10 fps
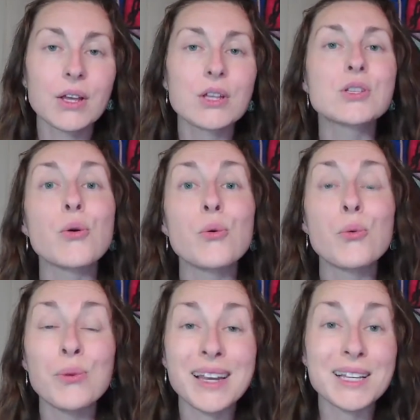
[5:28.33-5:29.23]
So
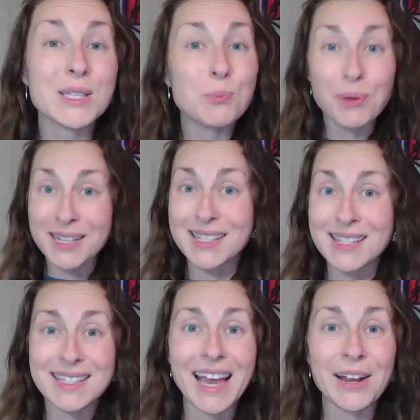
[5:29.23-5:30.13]
we express
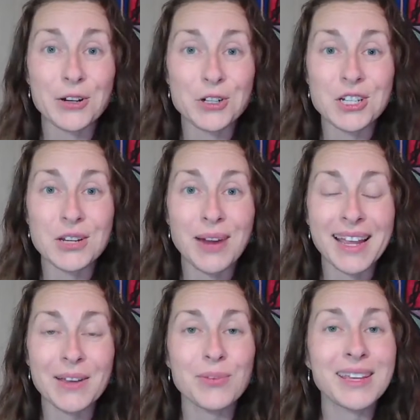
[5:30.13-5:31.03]
this energy,
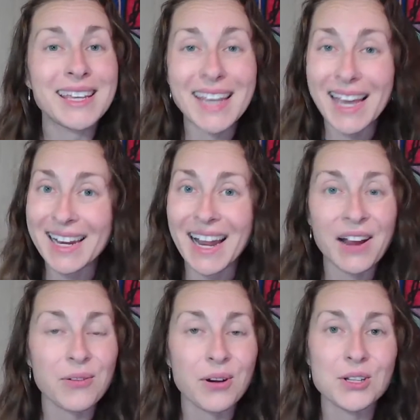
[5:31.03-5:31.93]
right? We get it
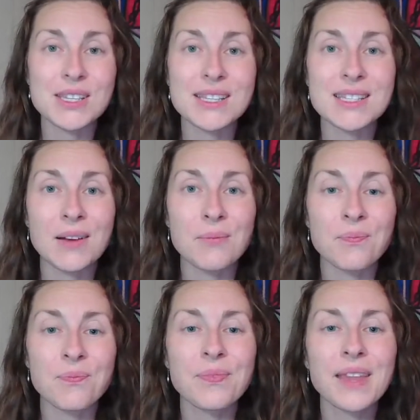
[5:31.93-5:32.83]
out of our
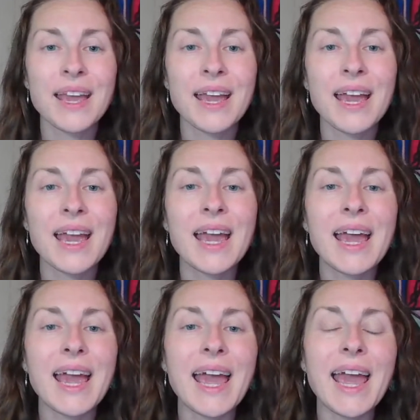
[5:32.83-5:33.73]
system.
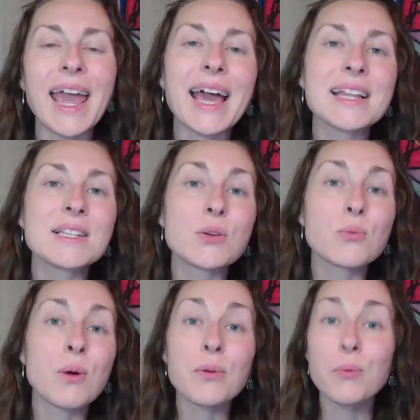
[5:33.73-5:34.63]
And
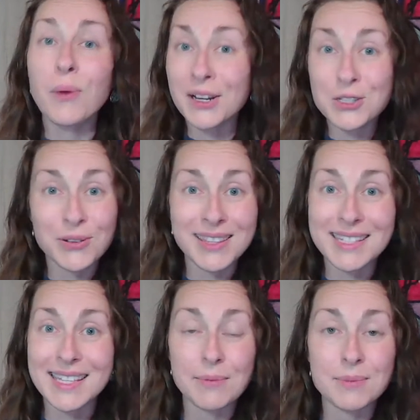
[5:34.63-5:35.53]
what we want to do at the
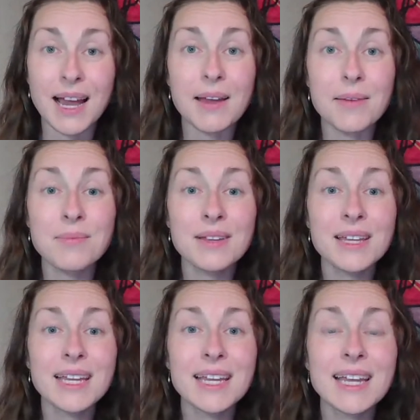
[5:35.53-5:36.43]
same time
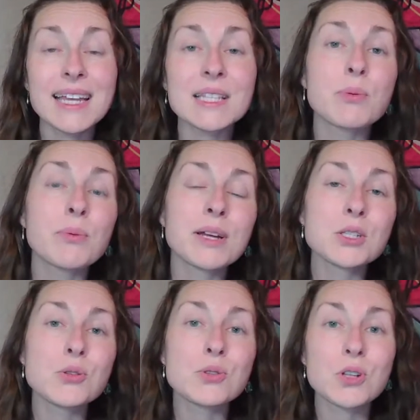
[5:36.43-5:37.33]
is we want
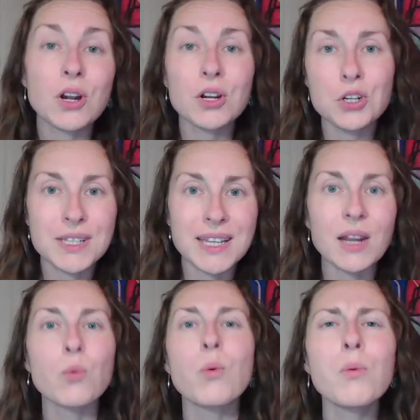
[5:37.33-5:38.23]
to start
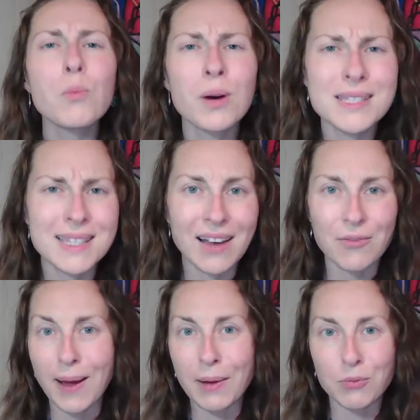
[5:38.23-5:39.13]
understanding, what was
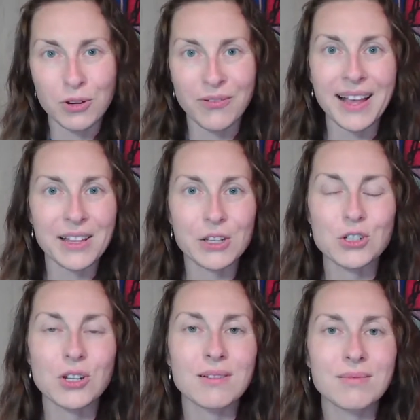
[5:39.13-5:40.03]
that boundary
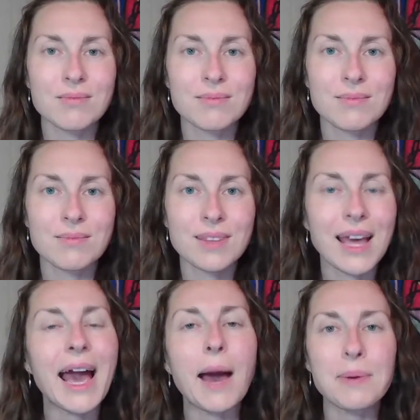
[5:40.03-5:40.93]
violation
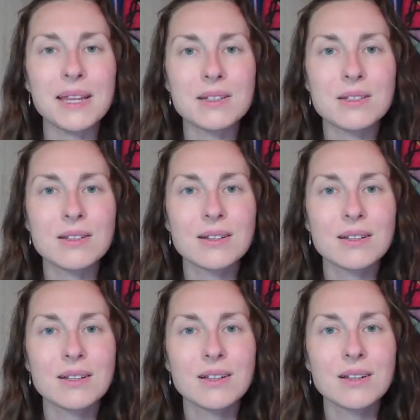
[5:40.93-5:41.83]
that happened?
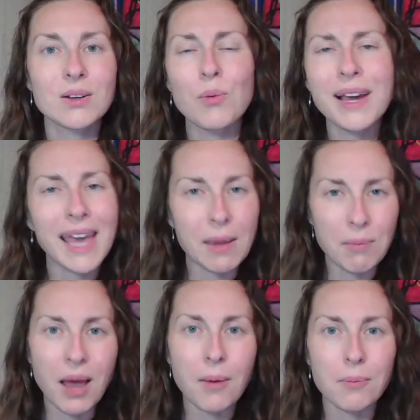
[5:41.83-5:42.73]
What came
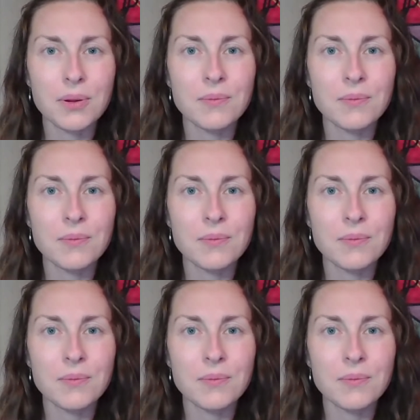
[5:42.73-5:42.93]
up?